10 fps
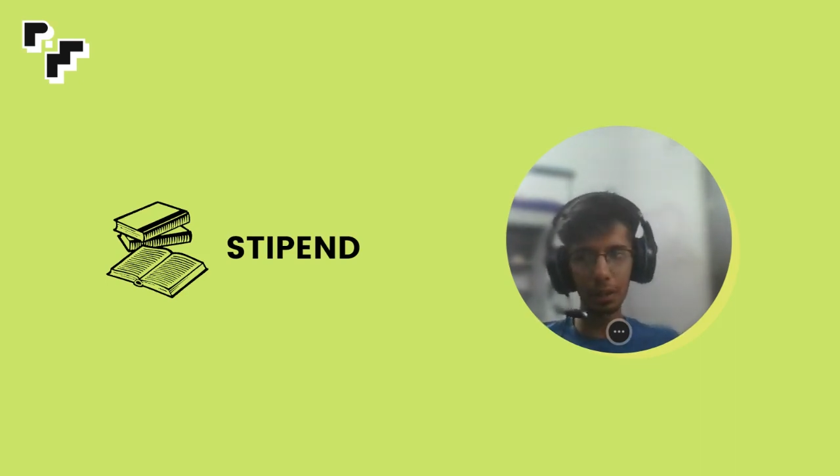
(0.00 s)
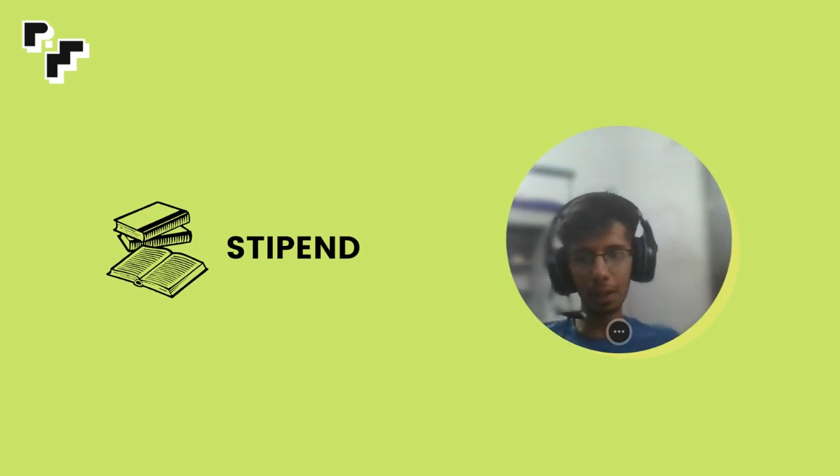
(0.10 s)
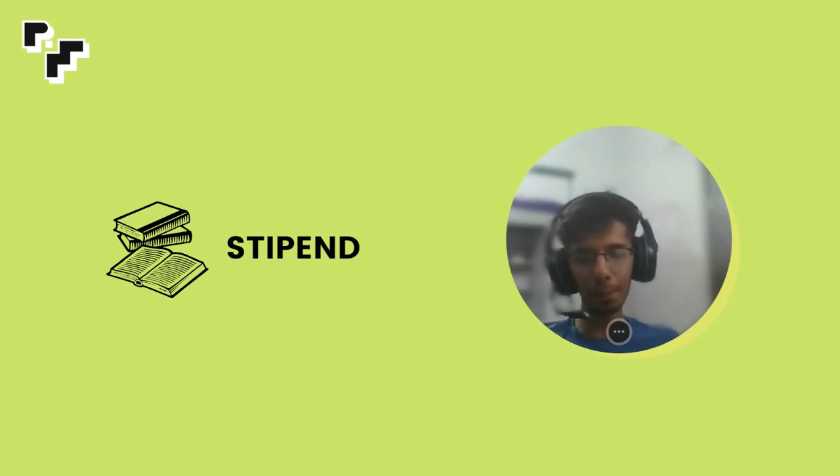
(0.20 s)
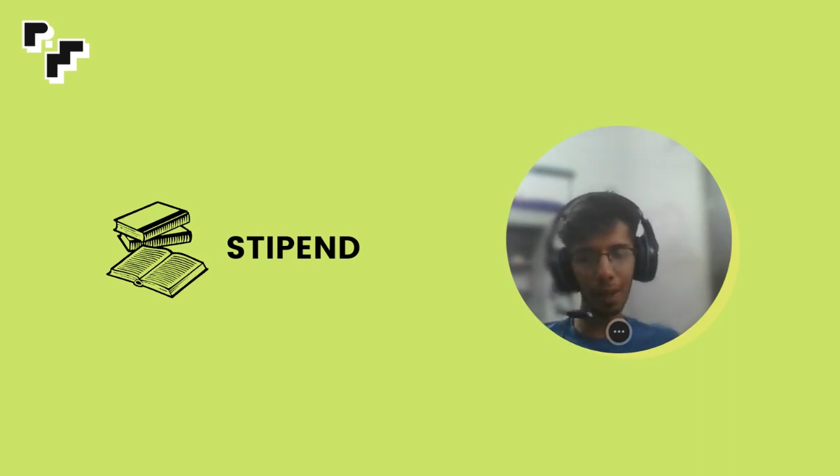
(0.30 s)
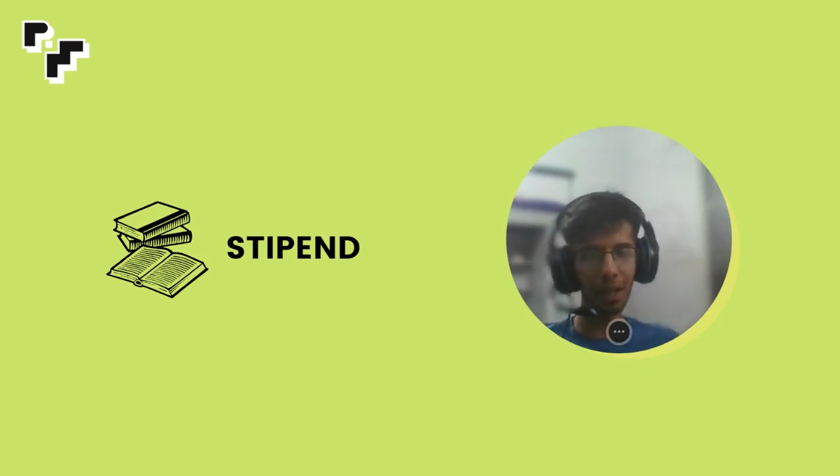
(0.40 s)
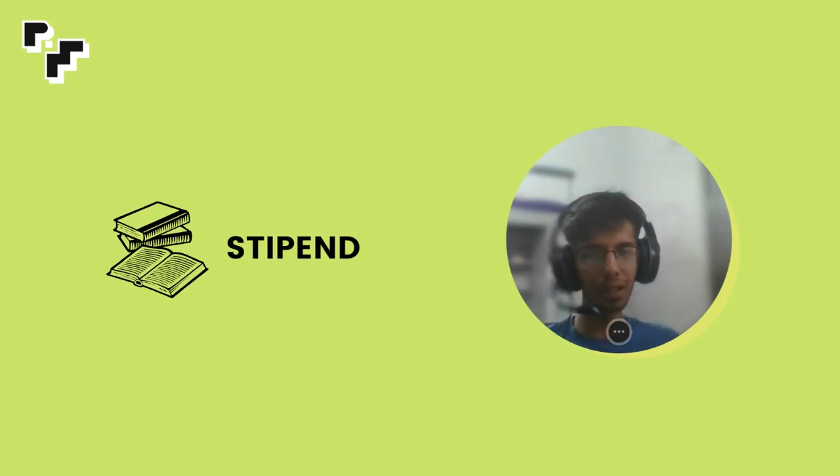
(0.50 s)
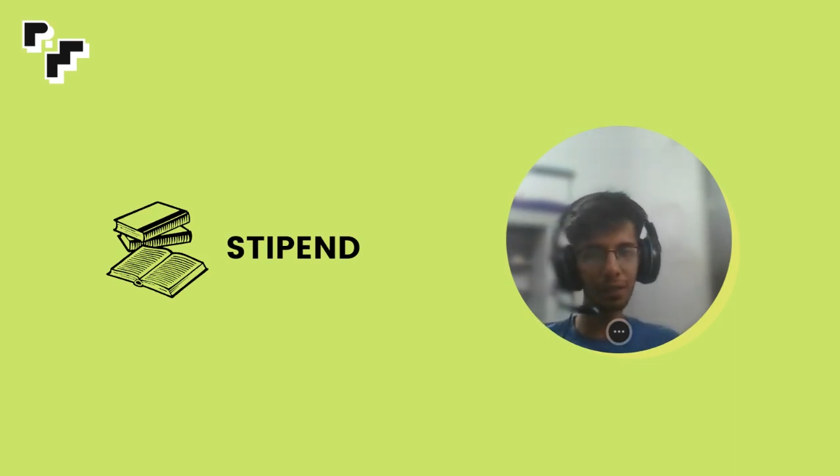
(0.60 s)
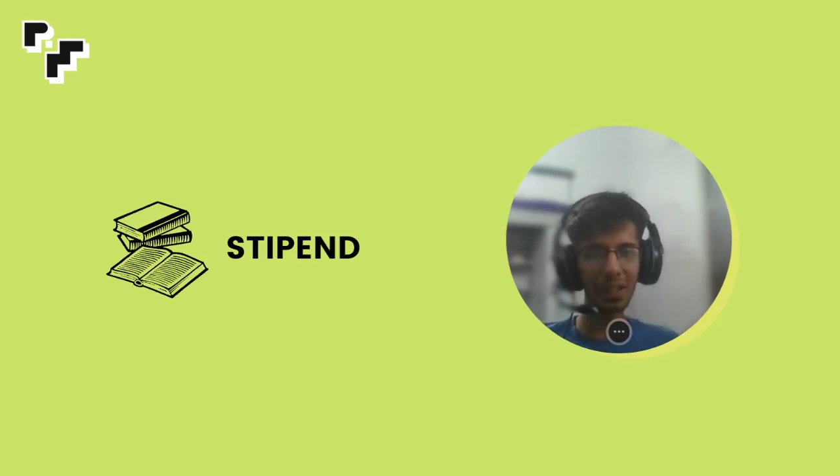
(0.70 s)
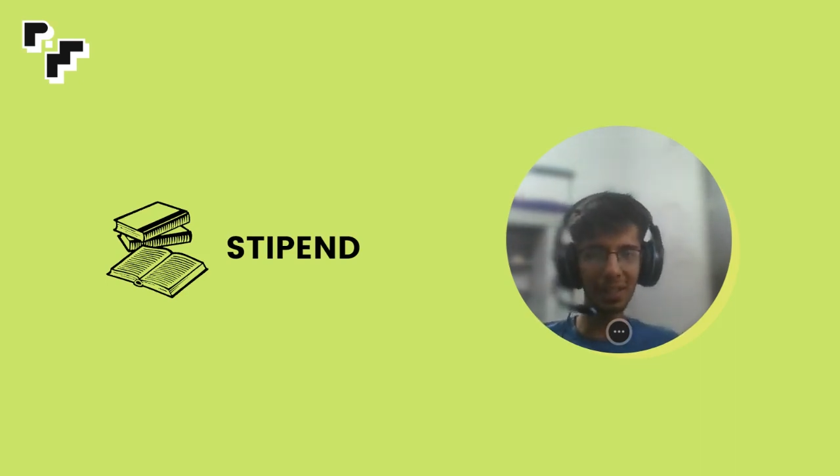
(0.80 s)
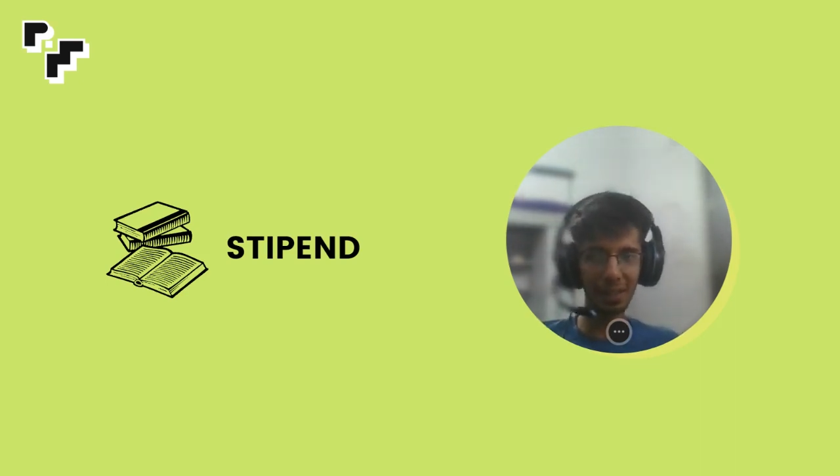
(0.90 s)

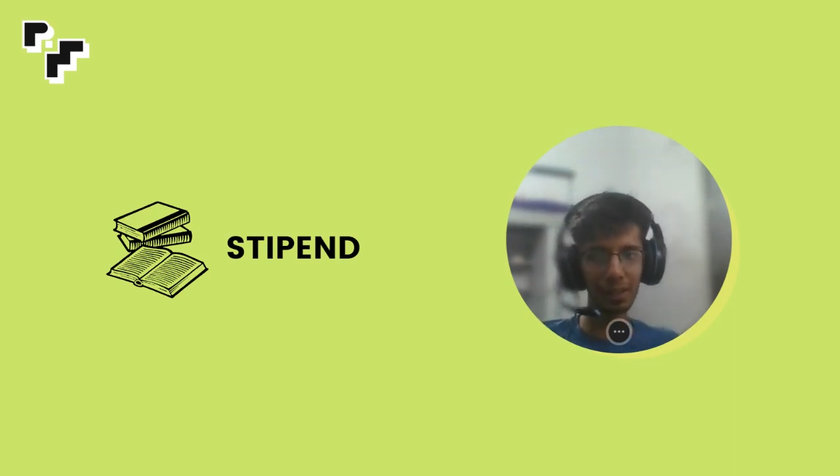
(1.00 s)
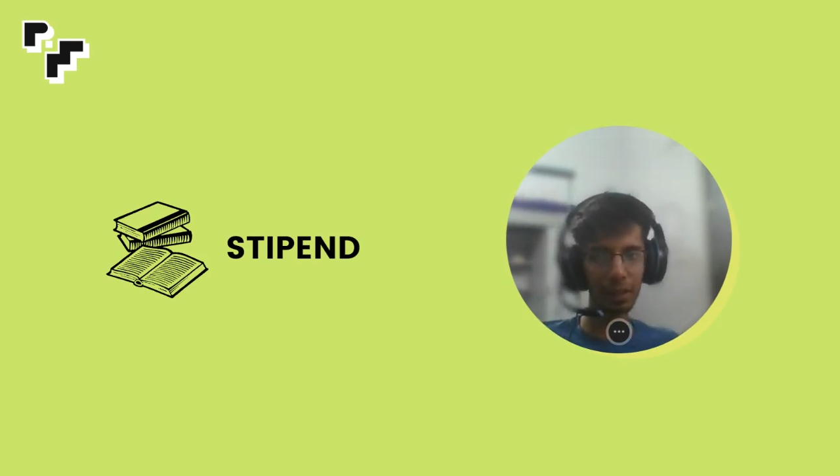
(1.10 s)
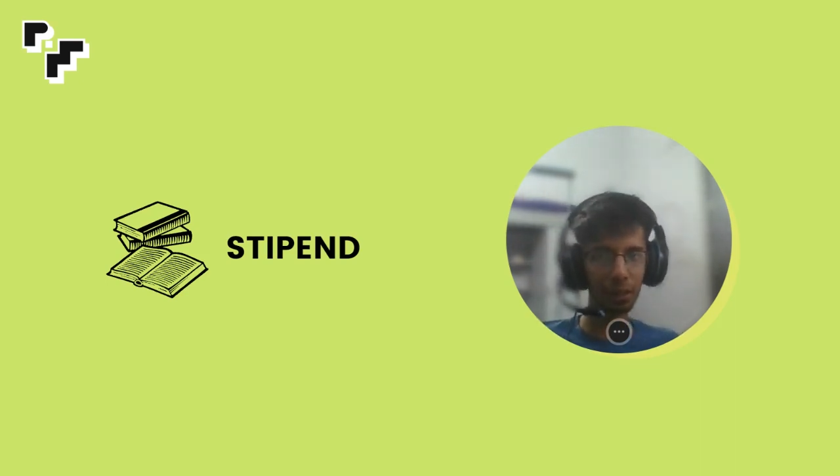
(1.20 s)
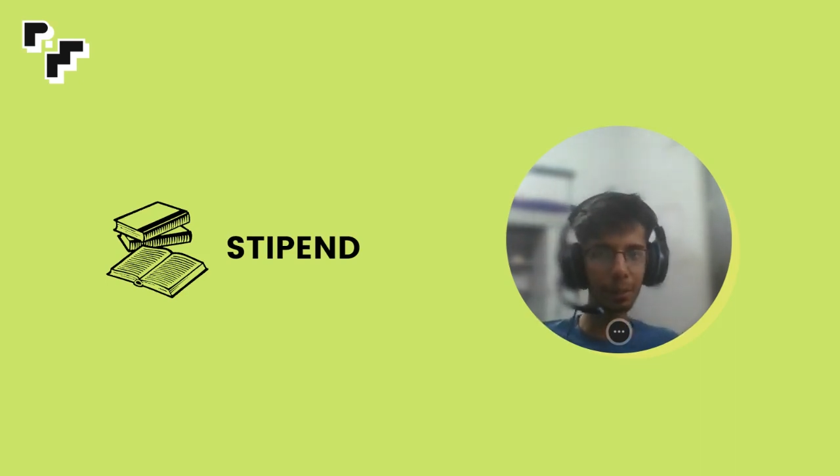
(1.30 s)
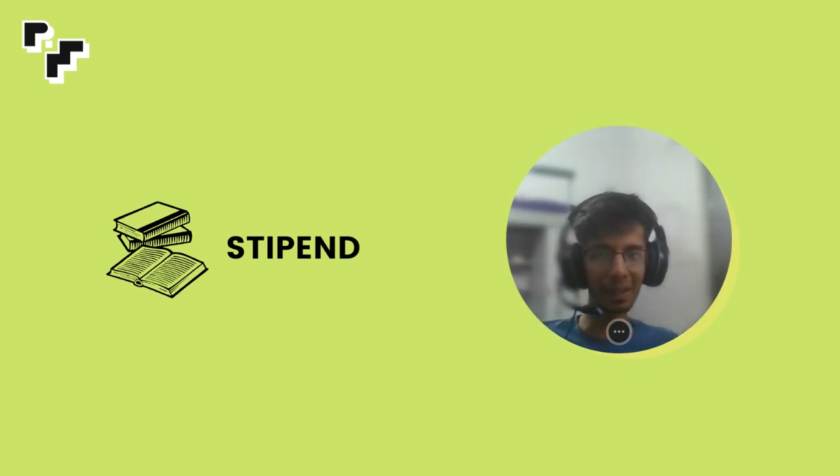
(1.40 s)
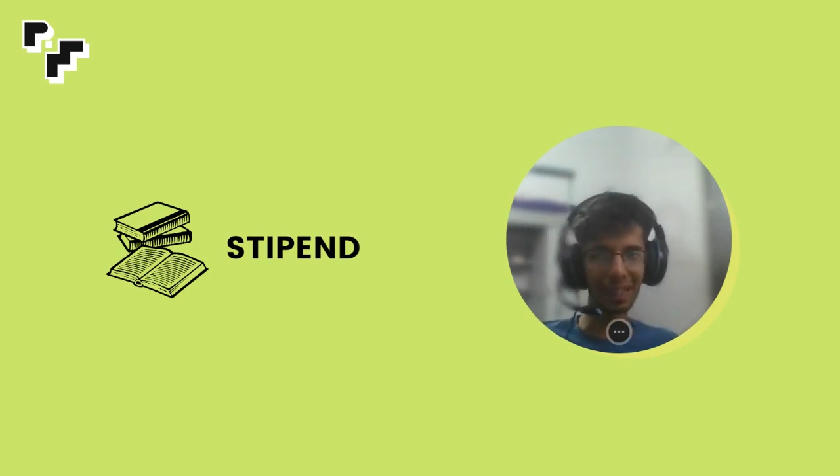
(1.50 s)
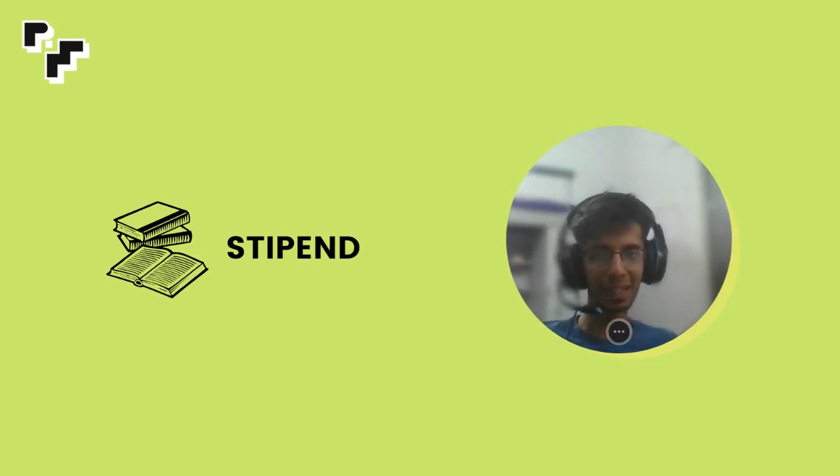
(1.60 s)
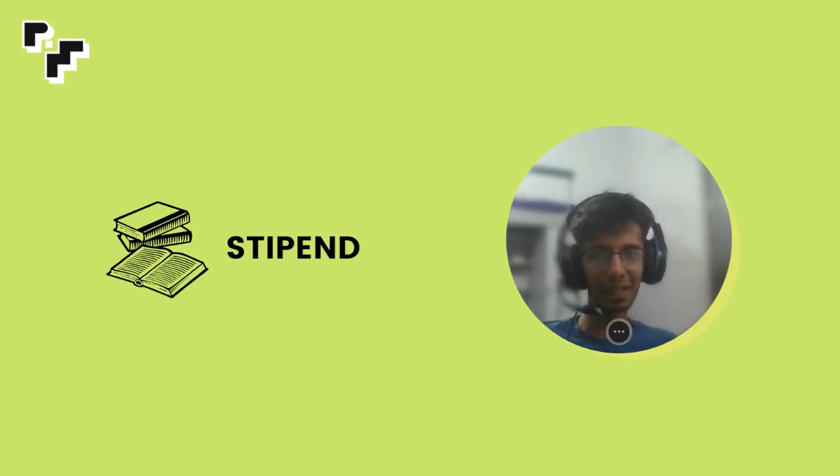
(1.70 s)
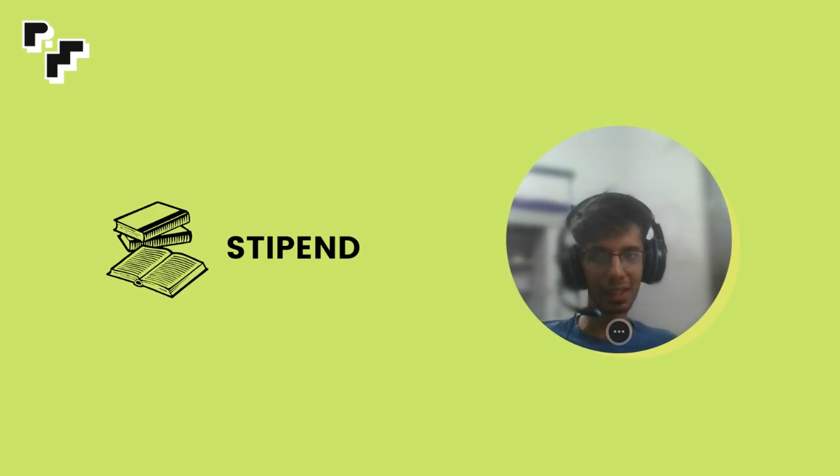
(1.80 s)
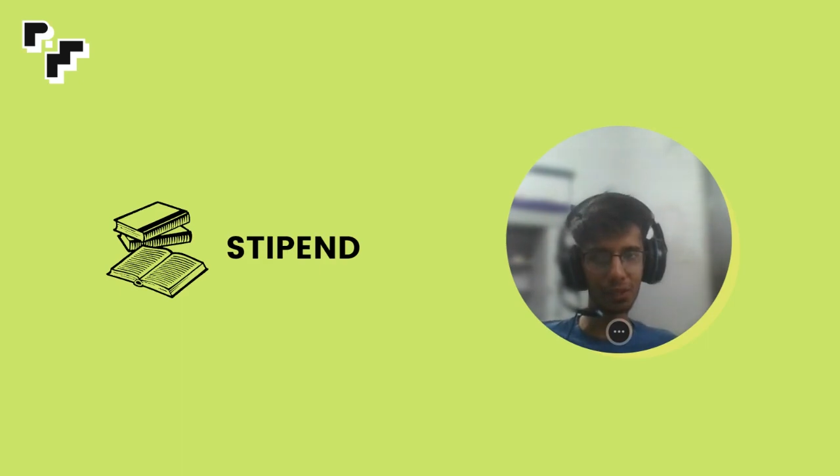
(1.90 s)
comparatively easier to break
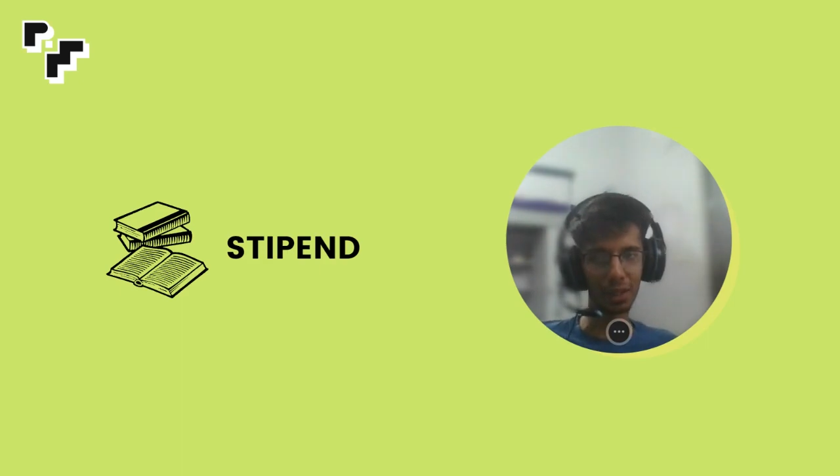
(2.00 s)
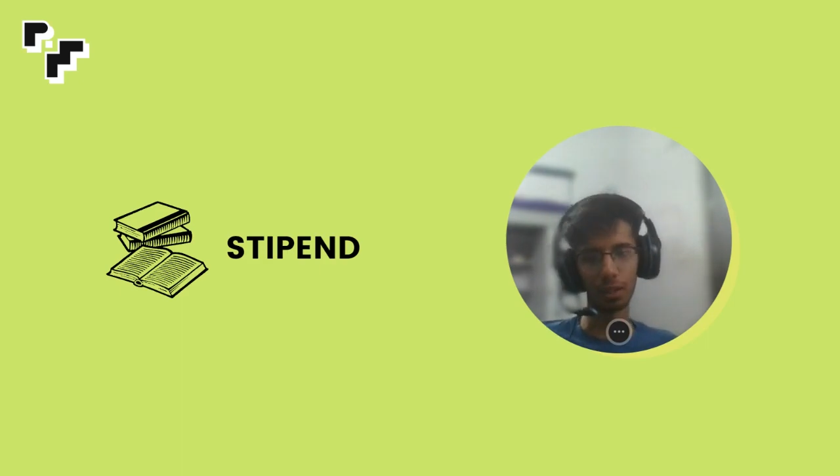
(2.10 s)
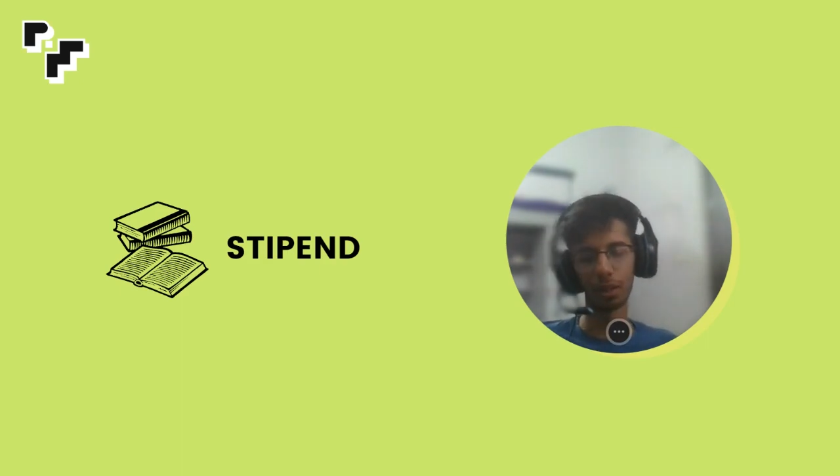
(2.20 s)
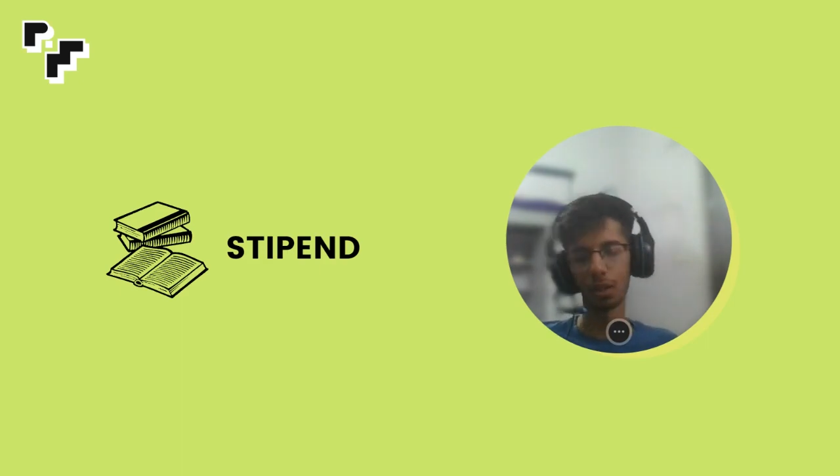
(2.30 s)
in as well.